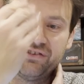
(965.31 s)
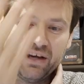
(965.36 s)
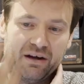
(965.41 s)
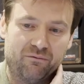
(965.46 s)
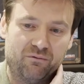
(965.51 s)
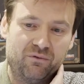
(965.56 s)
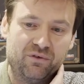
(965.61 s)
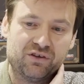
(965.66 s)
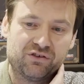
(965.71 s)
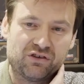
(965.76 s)

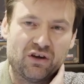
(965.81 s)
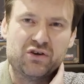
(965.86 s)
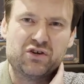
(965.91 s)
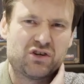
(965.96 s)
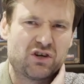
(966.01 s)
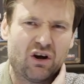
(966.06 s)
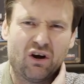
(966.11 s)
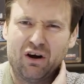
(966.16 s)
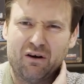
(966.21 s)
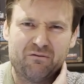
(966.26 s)
and so you
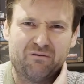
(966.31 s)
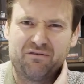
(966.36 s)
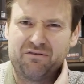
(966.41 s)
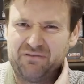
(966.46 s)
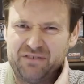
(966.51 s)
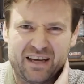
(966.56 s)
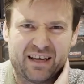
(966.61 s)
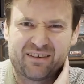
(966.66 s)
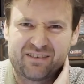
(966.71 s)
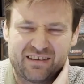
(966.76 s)
can't
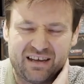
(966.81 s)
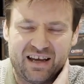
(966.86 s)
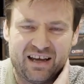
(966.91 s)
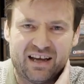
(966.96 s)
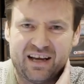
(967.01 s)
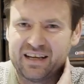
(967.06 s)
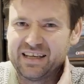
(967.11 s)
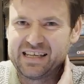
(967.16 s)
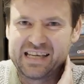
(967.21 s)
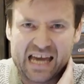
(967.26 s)
fix it
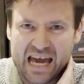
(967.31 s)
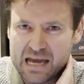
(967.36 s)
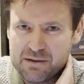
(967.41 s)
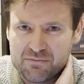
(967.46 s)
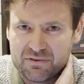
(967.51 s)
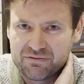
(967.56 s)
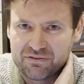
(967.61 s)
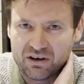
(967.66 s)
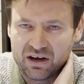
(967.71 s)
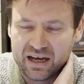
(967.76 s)
and
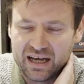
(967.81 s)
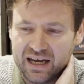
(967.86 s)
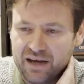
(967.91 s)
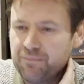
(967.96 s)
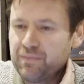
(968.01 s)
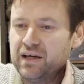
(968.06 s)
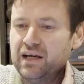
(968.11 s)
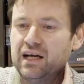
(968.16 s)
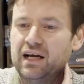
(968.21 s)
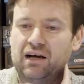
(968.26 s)
gamify it.